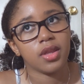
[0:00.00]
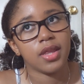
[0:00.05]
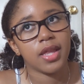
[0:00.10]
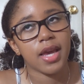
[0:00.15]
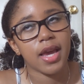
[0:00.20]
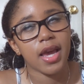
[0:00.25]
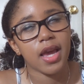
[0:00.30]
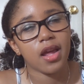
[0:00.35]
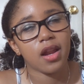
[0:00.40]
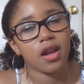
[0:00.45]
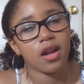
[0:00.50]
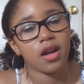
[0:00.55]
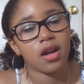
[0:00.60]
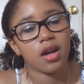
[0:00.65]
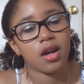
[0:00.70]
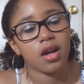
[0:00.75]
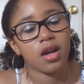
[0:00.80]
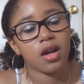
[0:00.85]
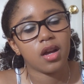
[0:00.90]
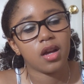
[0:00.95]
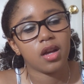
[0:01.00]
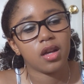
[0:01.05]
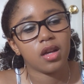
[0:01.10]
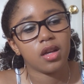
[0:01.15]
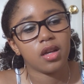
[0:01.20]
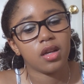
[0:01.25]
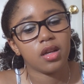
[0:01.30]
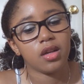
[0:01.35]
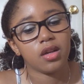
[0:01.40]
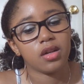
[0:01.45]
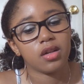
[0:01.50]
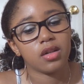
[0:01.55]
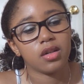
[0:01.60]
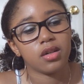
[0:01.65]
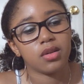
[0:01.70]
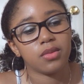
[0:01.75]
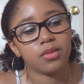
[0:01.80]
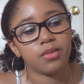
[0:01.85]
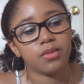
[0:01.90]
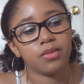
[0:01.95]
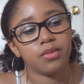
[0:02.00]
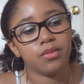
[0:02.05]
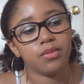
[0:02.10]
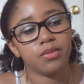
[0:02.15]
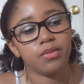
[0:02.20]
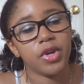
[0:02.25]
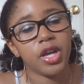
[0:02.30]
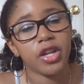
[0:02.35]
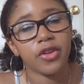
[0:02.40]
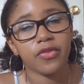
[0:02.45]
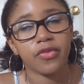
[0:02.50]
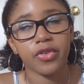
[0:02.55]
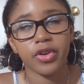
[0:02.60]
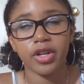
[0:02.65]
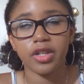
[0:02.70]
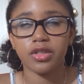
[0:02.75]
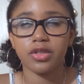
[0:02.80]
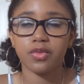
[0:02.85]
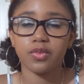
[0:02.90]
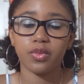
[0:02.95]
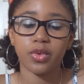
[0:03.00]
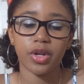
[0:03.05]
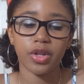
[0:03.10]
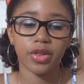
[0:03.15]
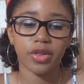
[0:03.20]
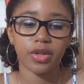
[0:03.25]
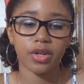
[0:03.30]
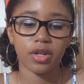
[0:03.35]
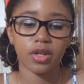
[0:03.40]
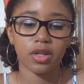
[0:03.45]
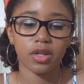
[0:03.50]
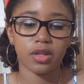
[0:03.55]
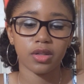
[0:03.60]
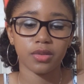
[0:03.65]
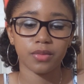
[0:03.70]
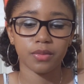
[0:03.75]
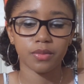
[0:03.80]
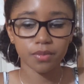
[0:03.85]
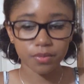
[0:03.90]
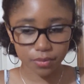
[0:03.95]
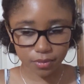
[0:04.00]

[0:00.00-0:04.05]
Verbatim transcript: that I um made friends with um